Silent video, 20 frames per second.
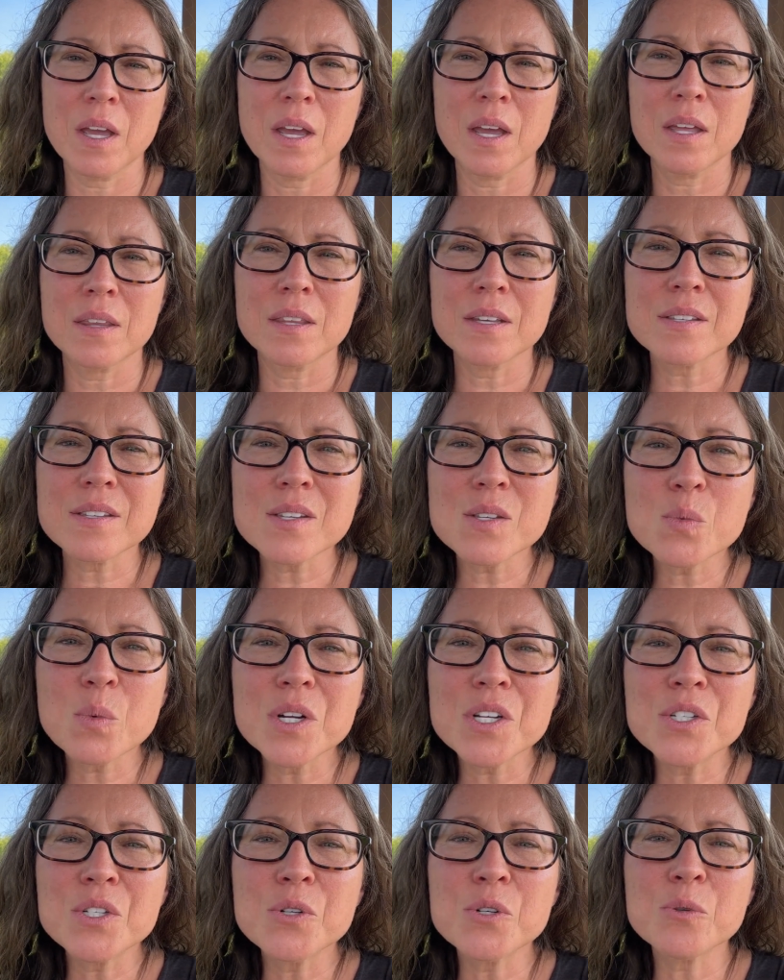This is
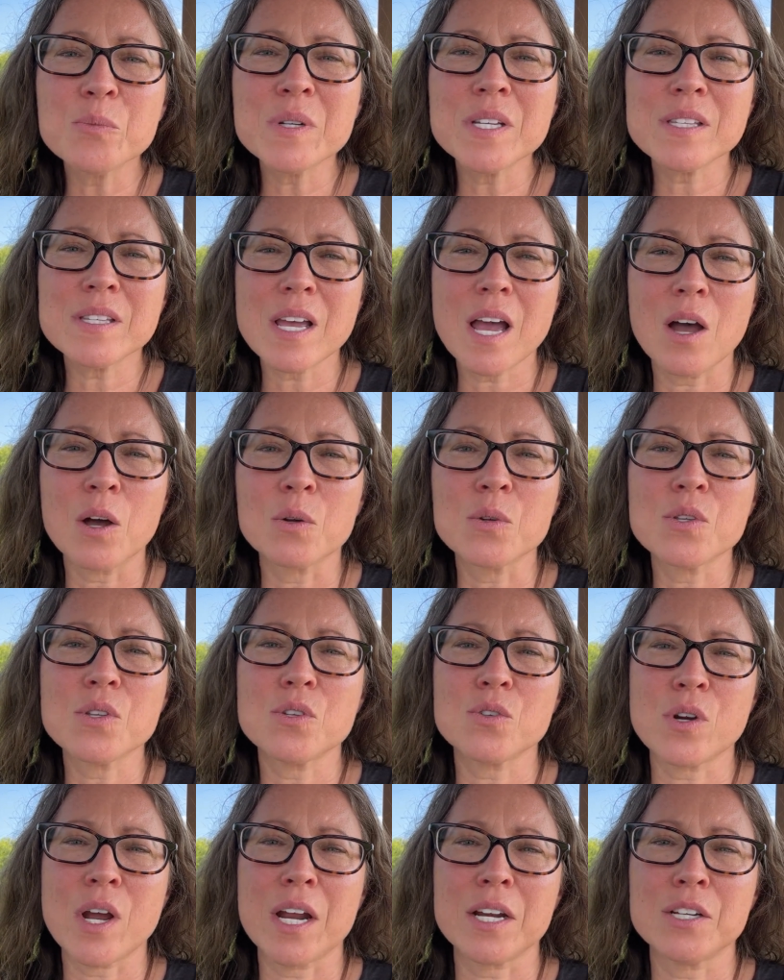what Dunamis Health
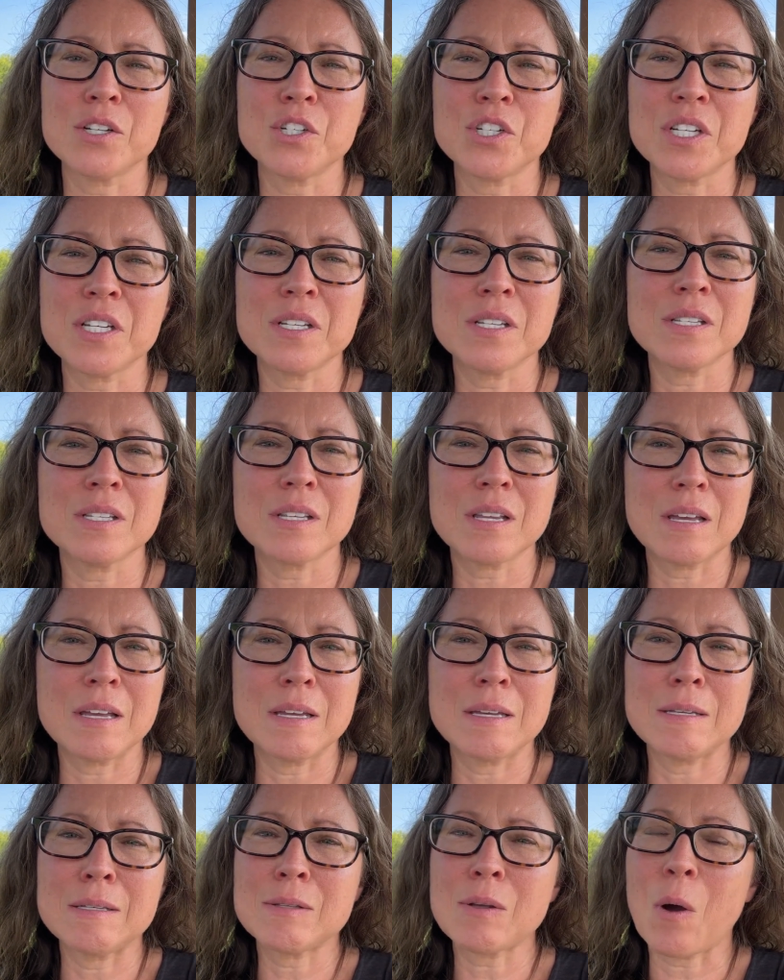Strategies
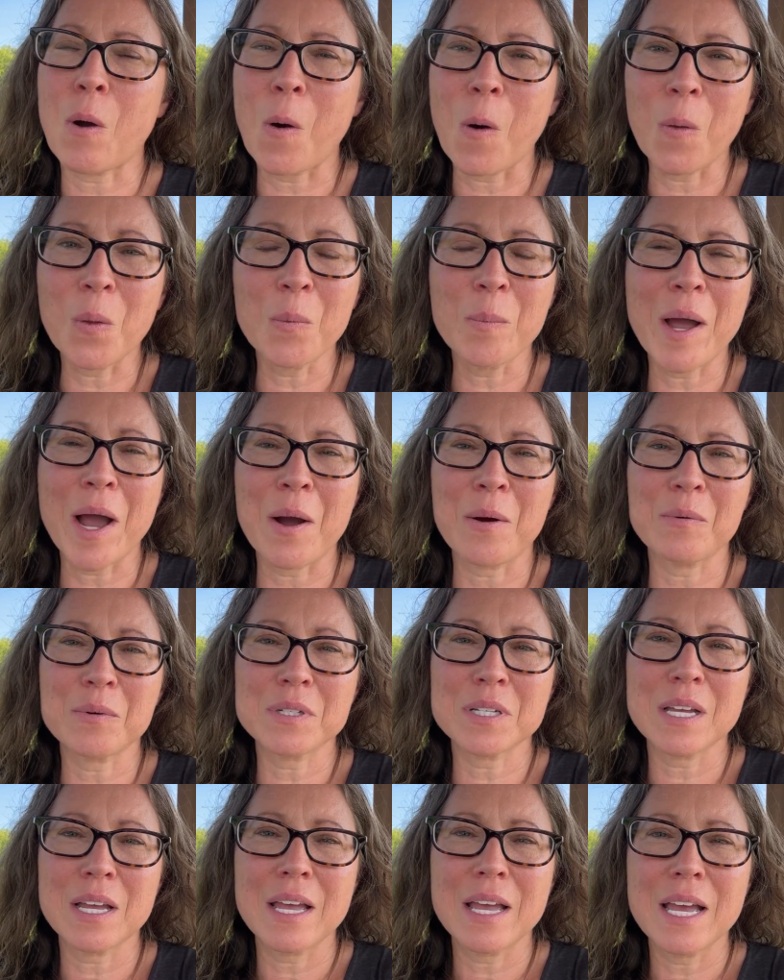is all about,
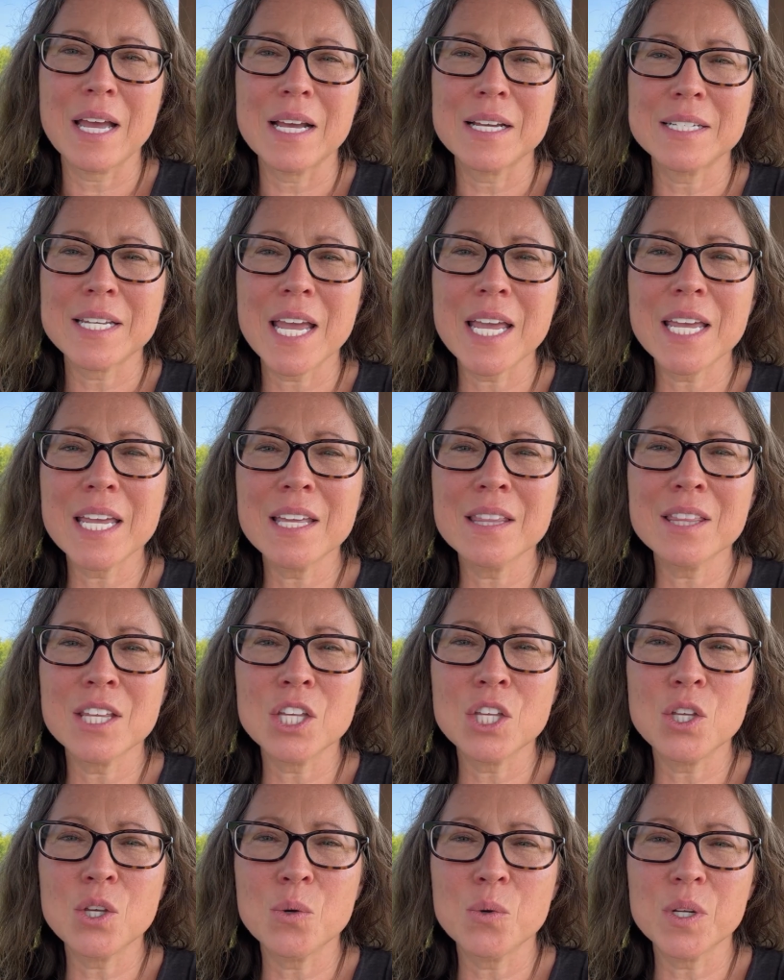taking the
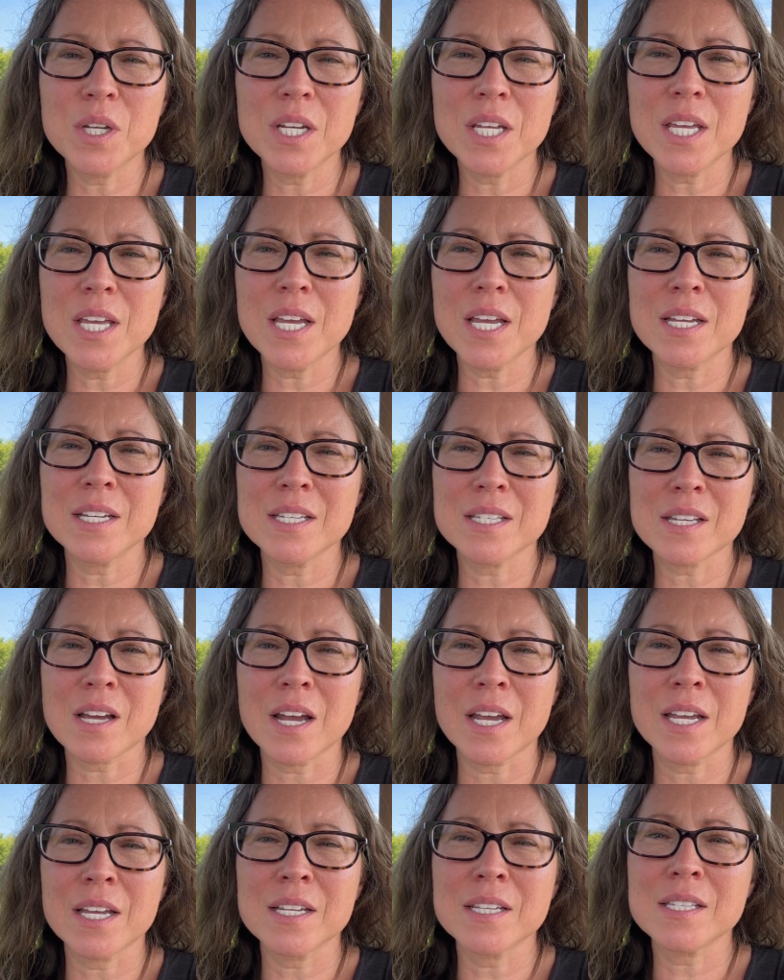unity in
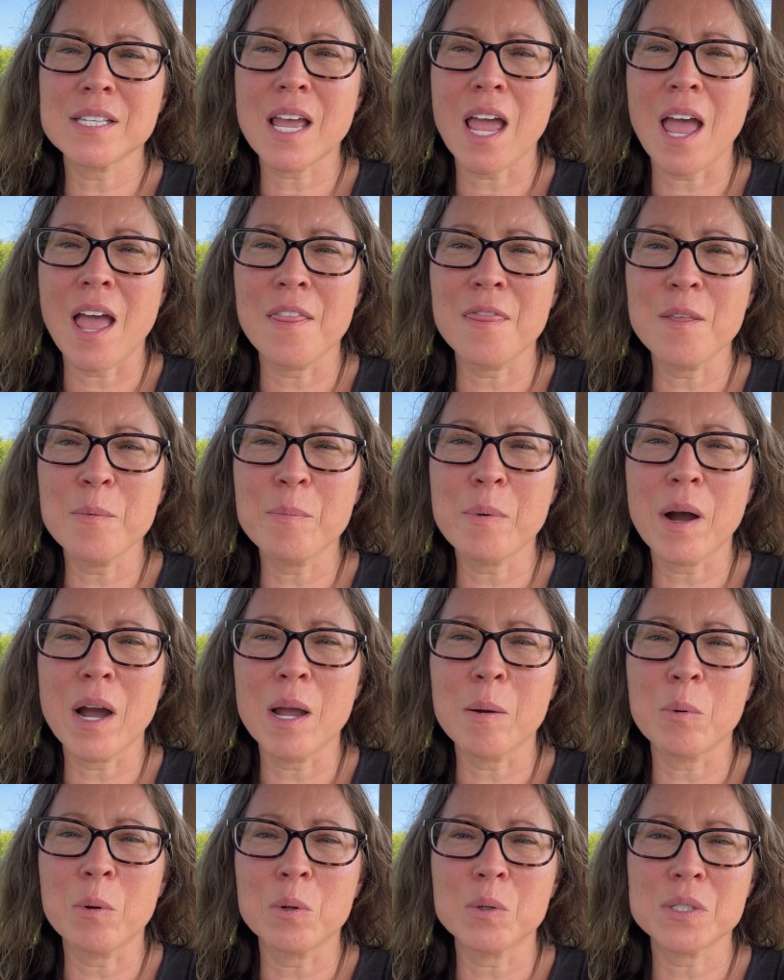science and the
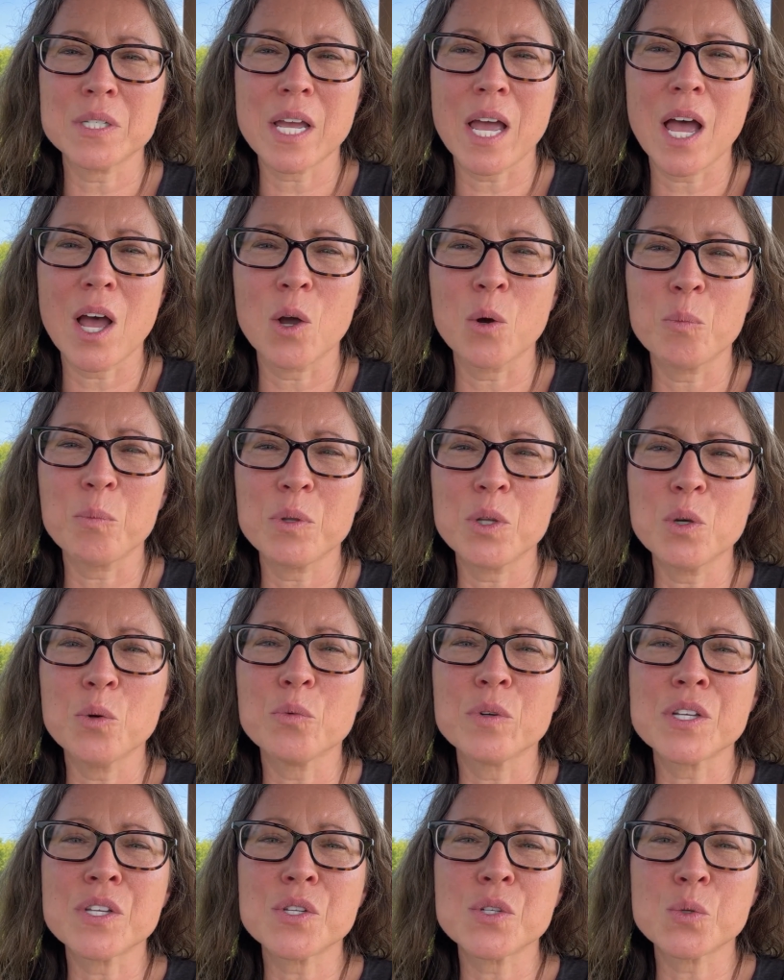Bible to help you
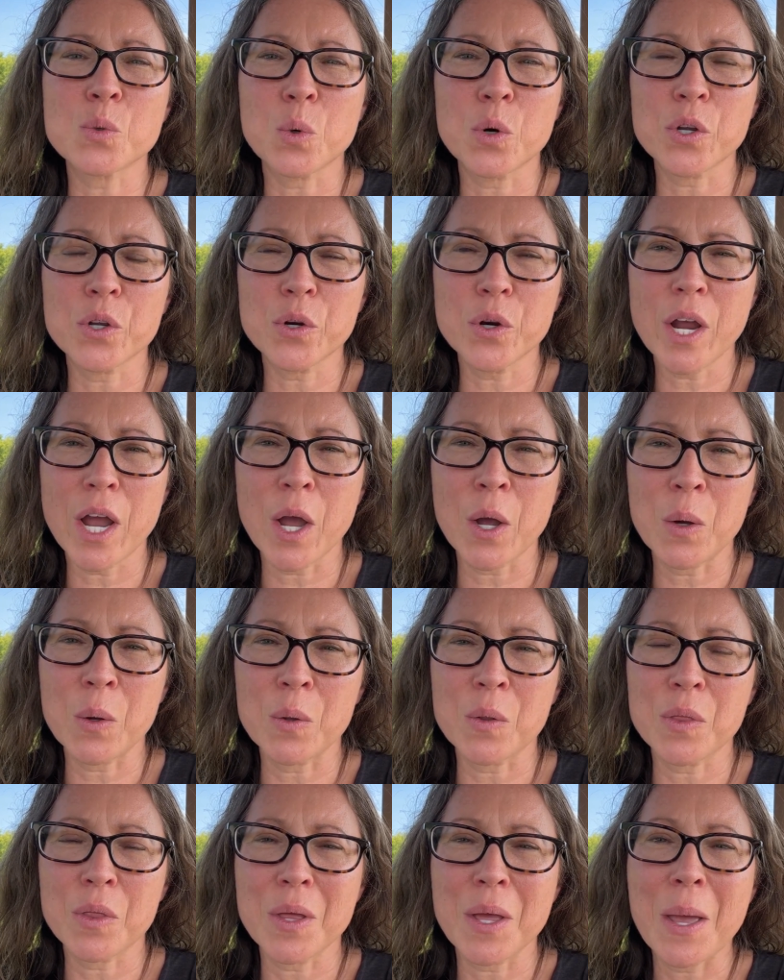restore your
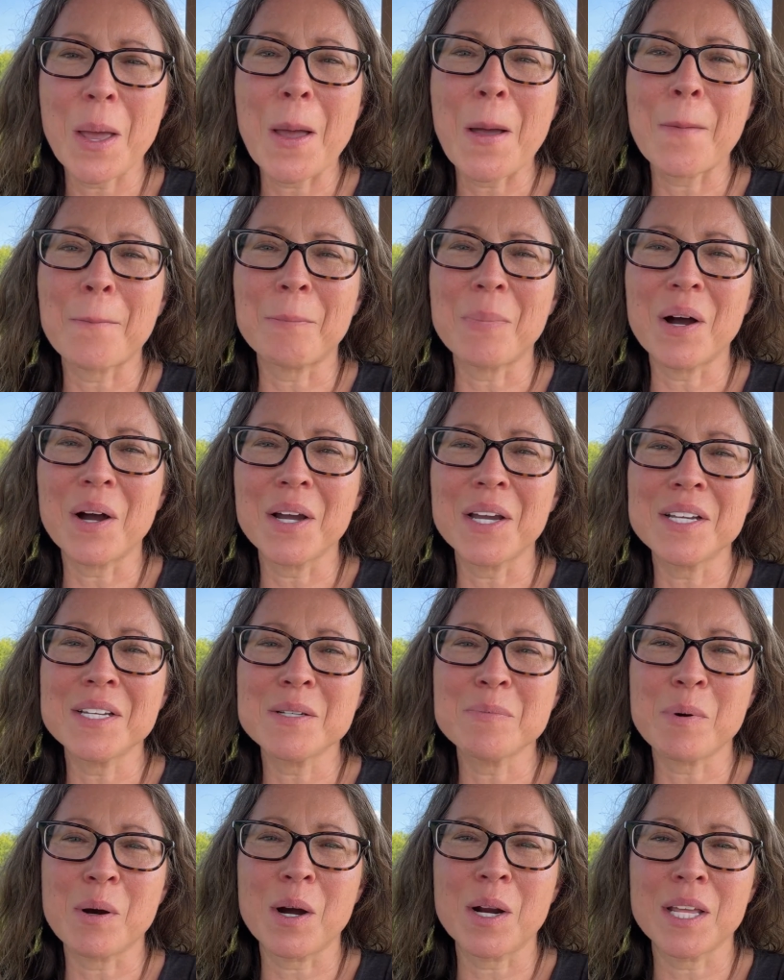health,
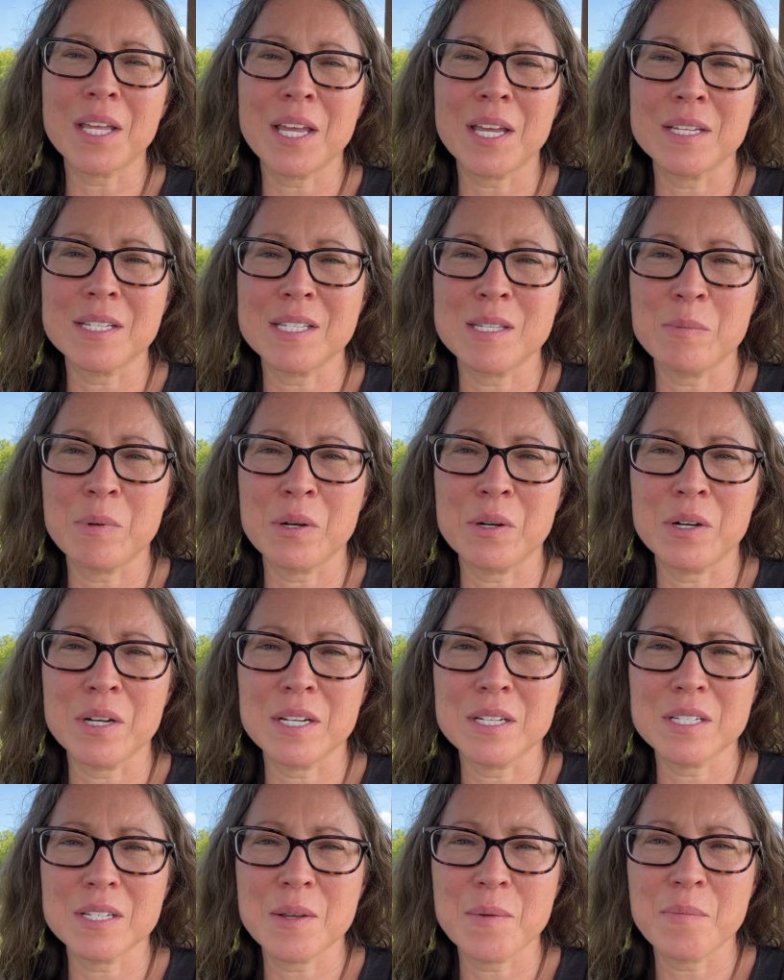mind, body, and
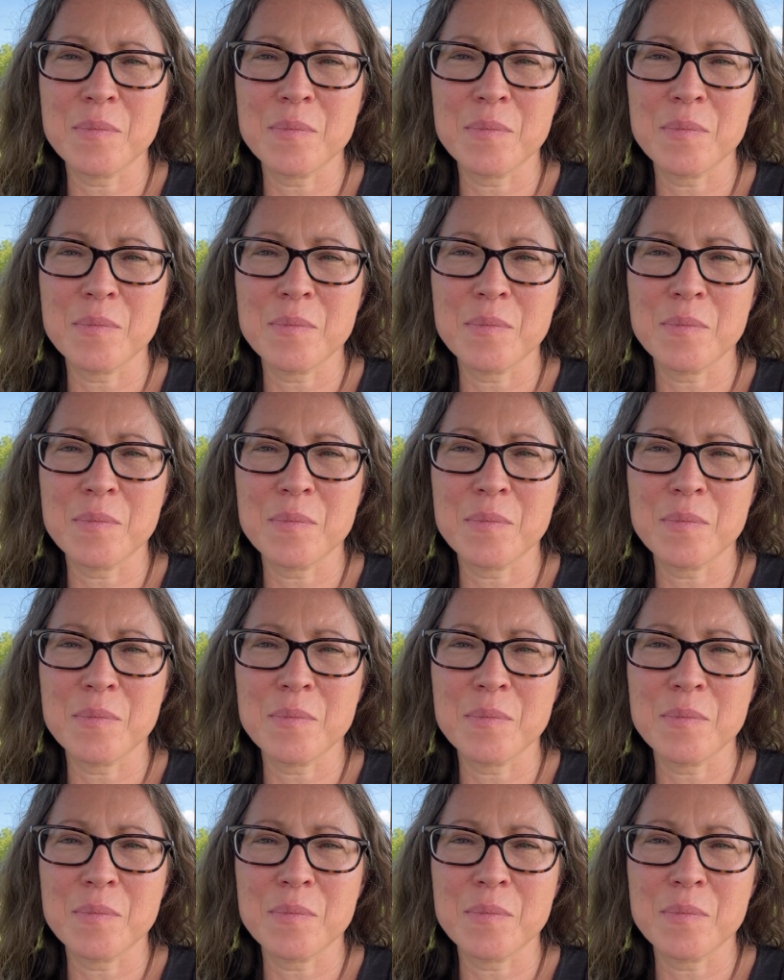spirit.